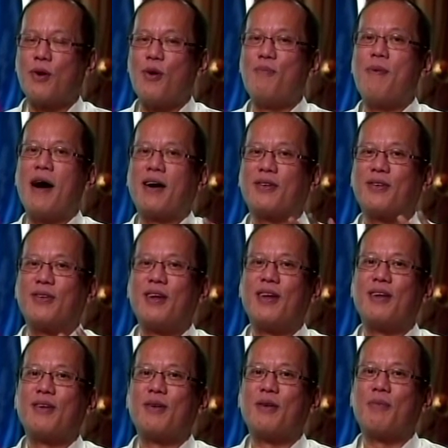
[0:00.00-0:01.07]
go back
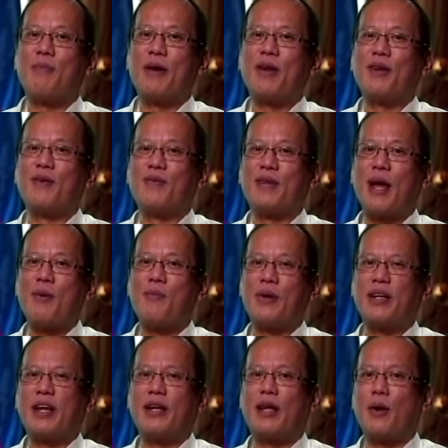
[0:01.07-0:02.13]
in the period of time
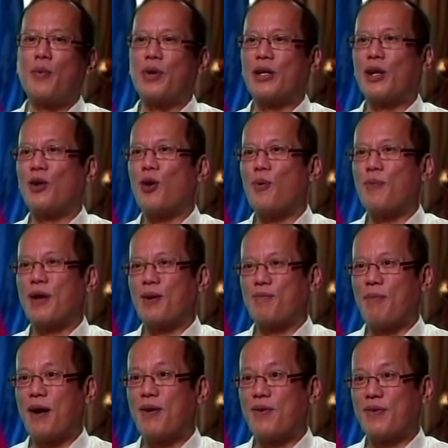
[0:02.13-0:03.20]
where they were the
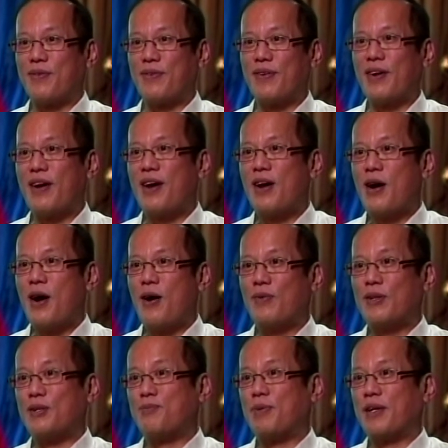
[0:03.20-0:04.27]
dominant power
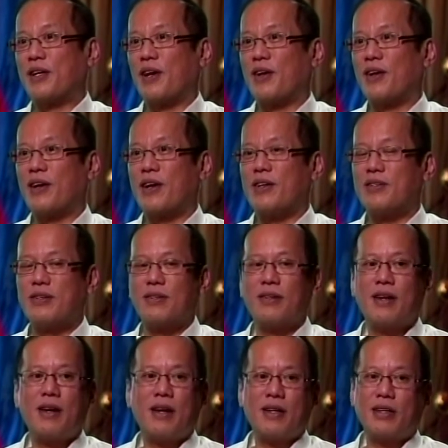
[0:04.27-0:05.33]
of this particular region.
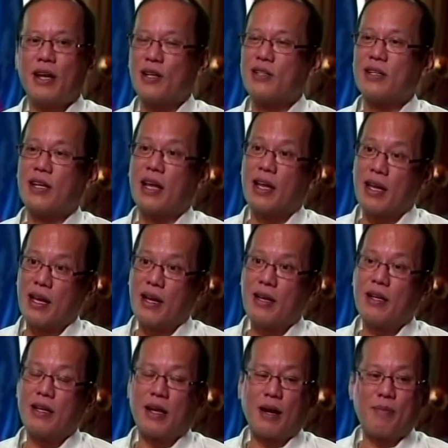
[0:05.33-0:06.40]
The
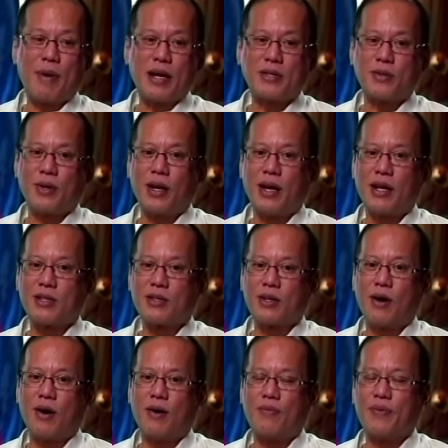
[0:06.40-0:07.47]
ambassador here has
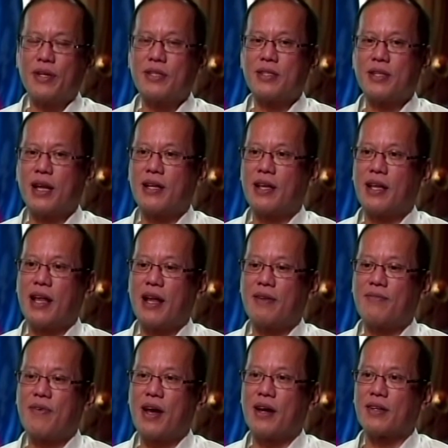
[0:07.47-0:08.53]
often stated
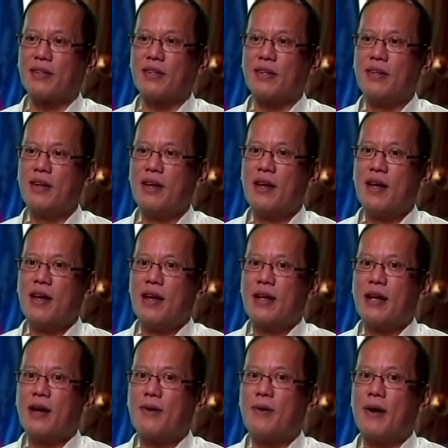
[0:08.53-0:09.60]
that fact.
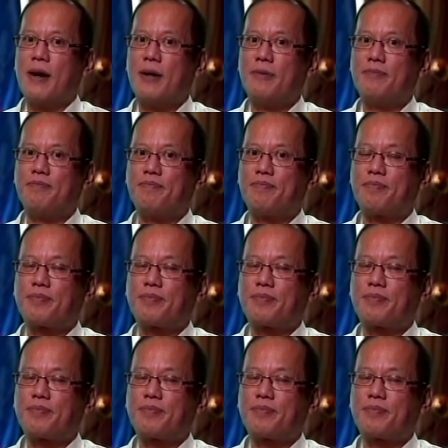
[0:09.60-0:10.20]
Now,